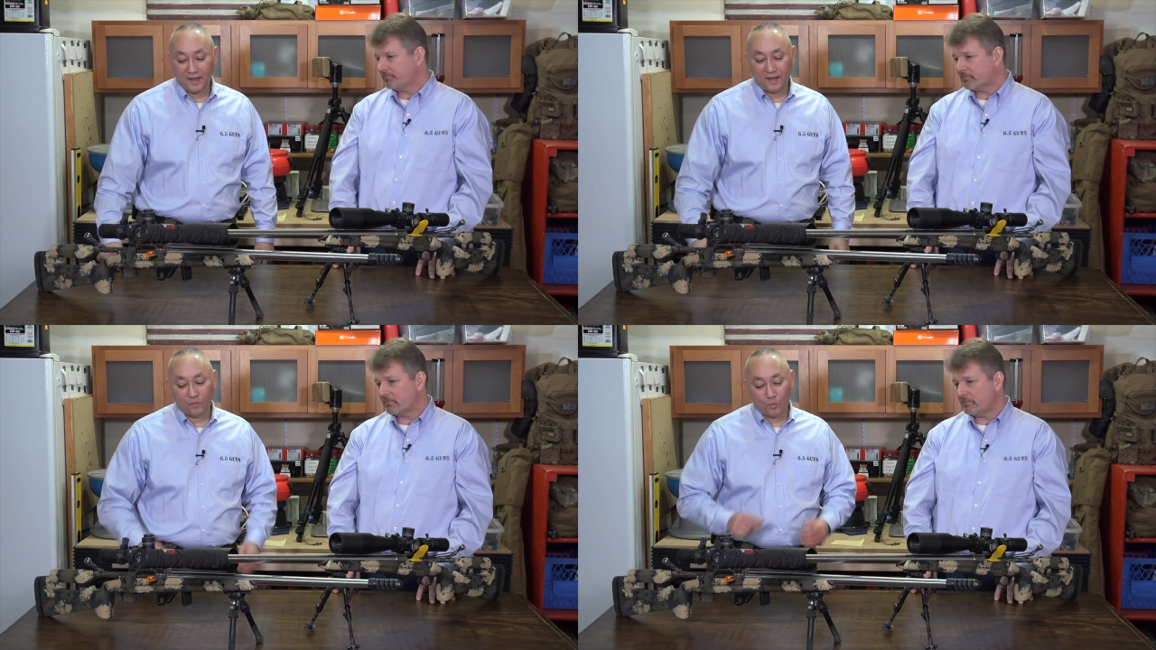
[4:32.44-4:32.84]

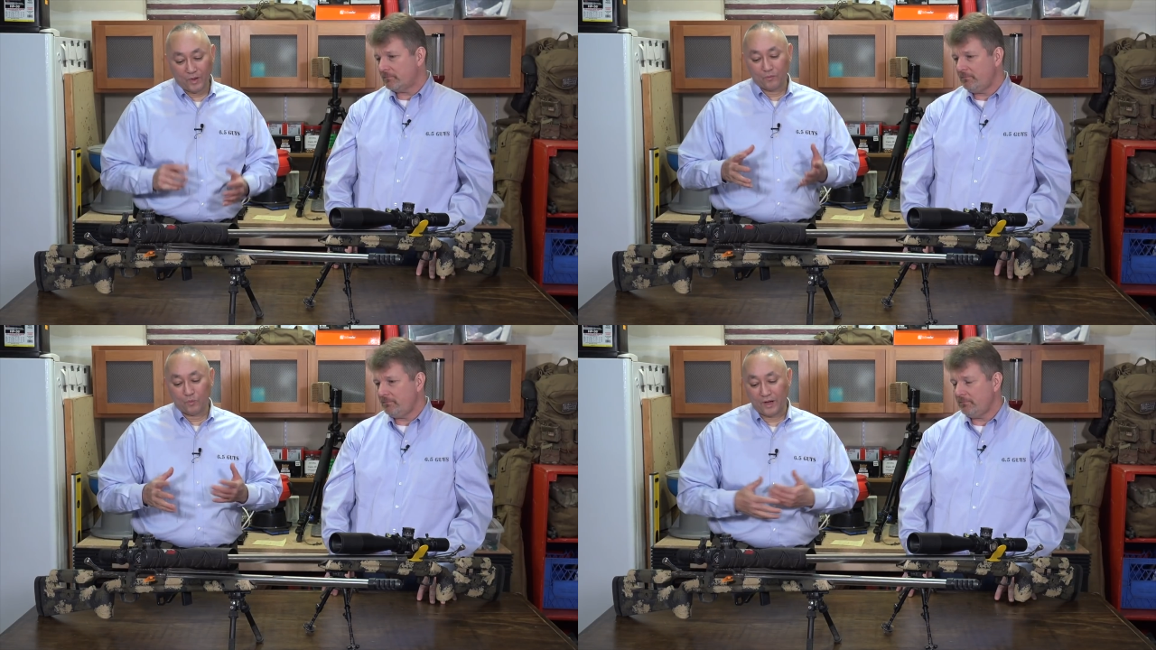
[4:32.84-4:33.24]
Speaker 1: And
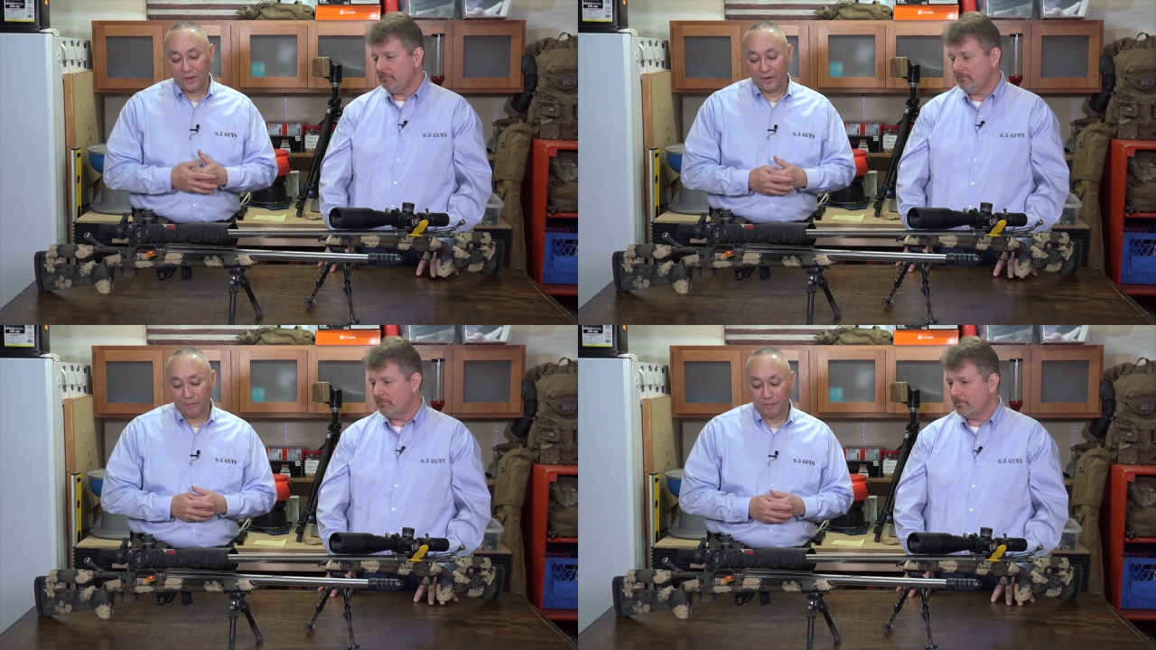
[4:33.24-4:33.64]
one one
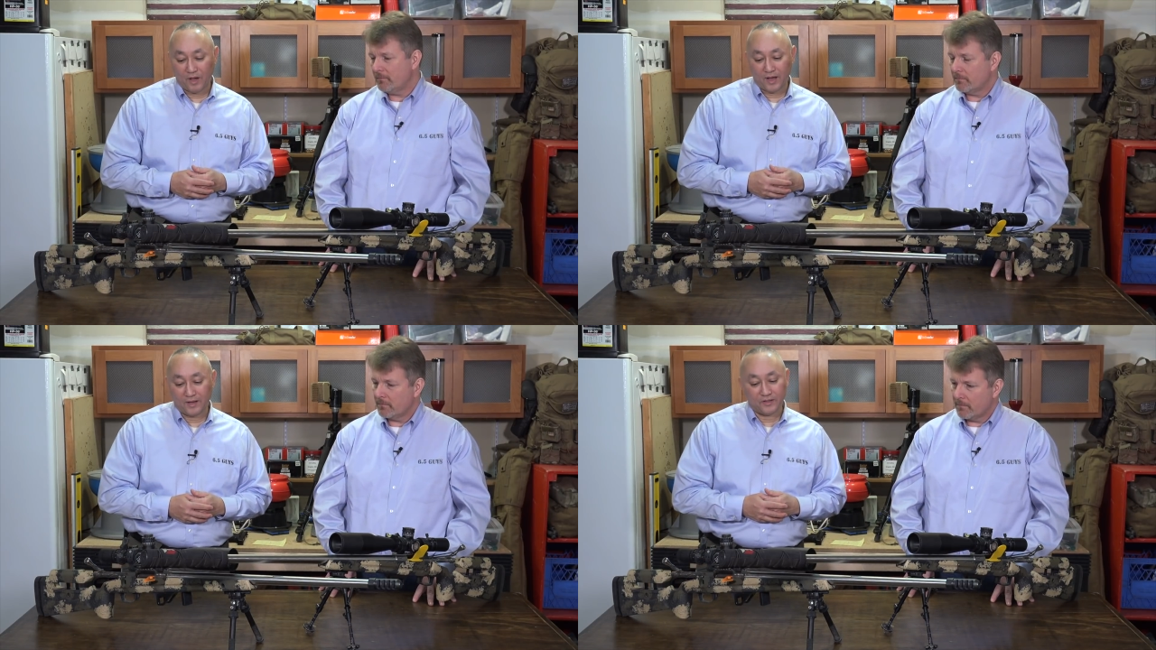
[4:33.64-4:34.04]
other
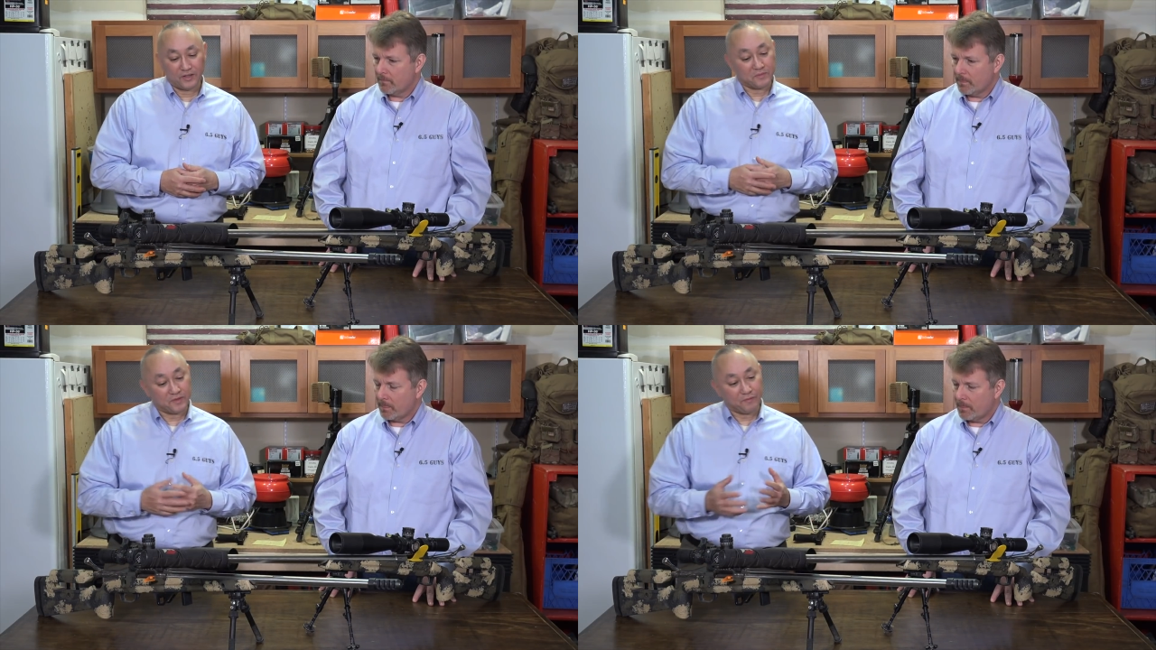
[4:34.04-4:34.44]
thought
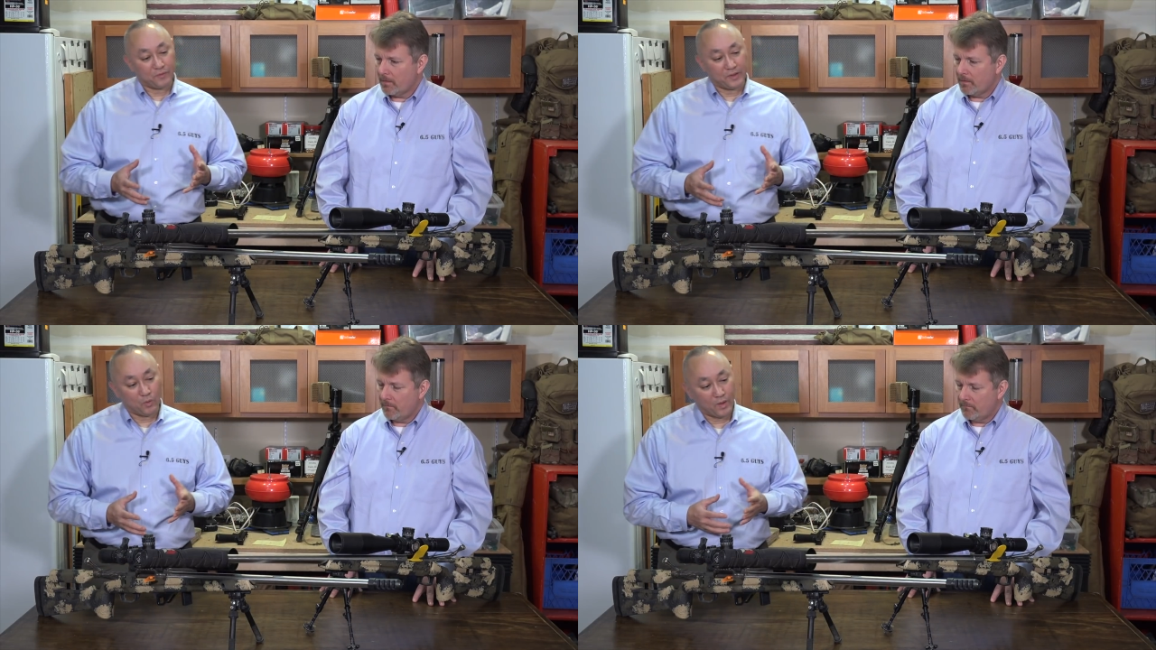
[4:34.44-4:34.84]
in terms of
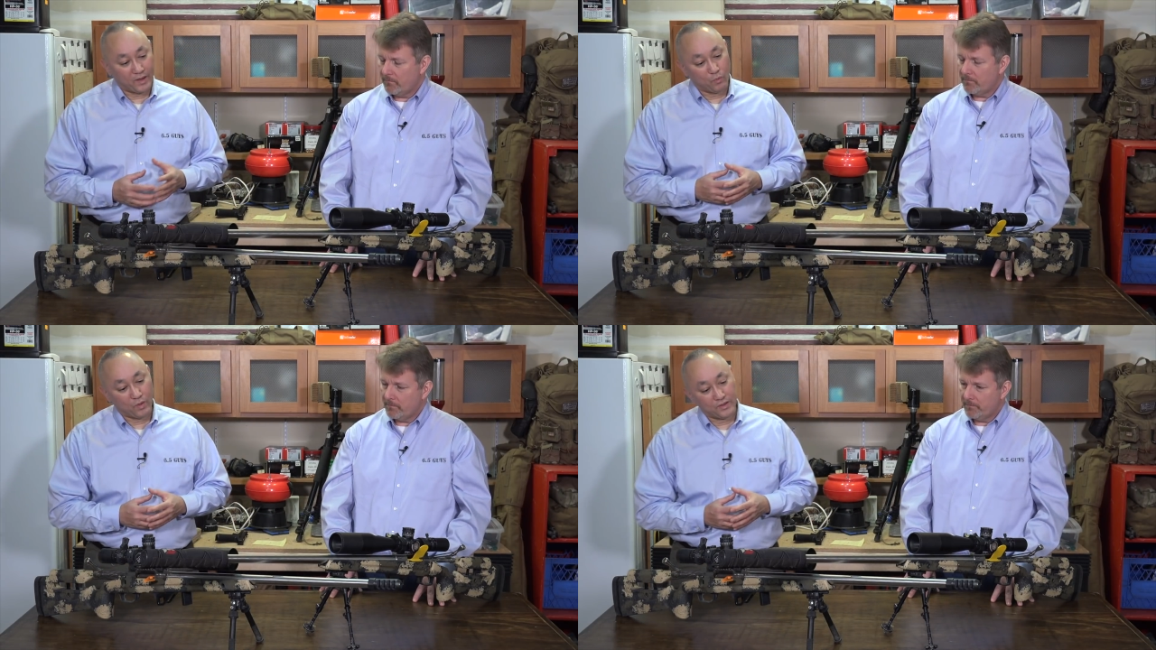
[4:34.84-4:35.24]

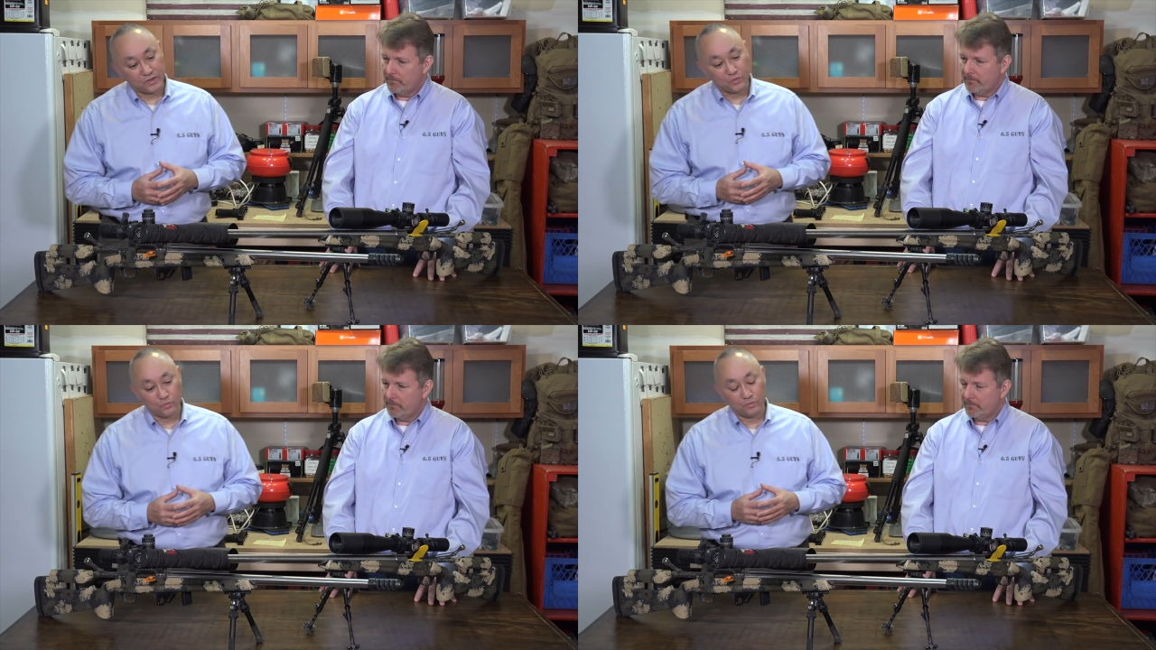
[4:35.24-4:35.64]
308
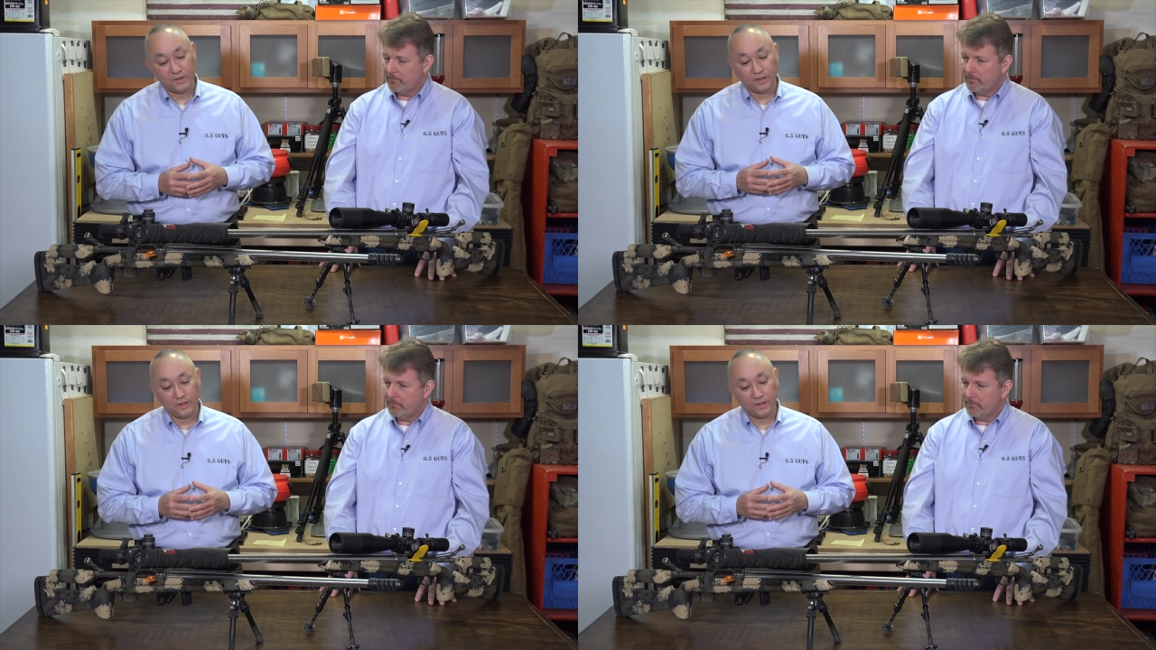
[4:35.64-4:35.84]
was,